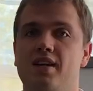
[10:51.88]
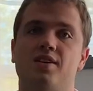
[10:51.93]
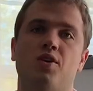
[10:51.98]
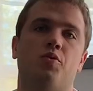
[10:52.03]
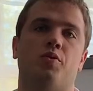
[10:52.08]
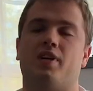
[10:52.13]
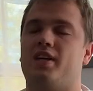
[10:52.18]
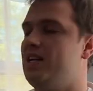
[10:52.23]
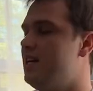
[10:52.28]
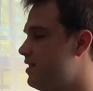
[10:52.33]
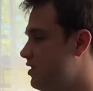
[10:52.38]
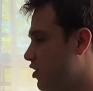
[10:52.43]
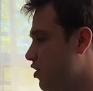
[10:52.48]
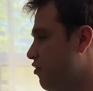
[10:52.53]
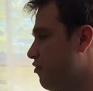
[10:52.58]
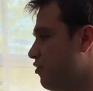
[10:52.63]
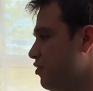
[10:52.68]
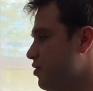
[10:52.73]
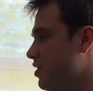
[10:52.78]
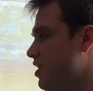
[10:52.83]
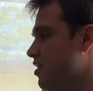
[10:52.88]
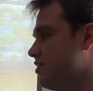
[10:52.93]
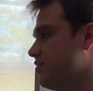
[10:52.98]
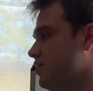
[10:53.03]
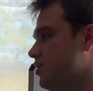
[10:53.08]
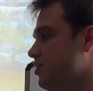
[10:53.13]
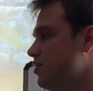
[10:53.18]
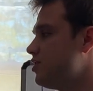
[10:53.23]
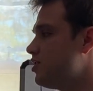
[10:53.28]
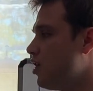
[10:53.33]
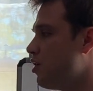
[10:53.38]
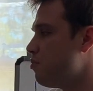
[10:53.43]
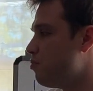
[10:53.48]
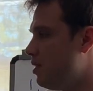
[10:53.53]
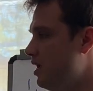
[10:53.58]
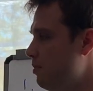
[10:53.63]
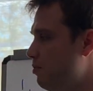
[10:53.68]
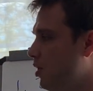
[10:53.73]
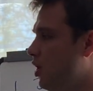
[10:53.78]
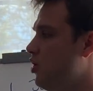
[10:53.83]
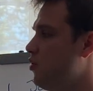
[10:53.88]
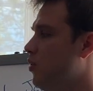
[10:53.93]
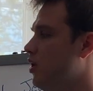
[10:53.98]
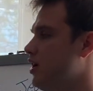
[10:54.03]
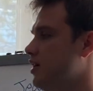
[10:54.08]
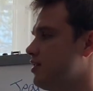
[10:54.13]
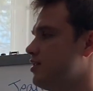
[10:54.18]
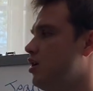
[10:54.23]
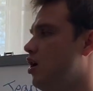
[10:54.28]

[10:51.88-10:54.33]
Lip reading: dokie, let's go through the answers. So people who work